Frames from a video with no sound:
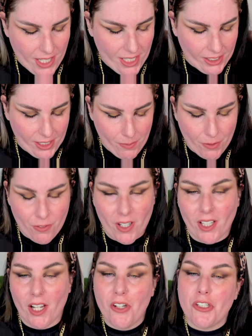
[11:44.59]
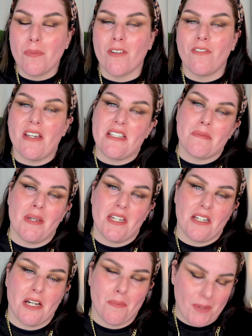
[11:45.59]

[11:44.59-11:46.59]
Clean up the fallout, do my face makeup,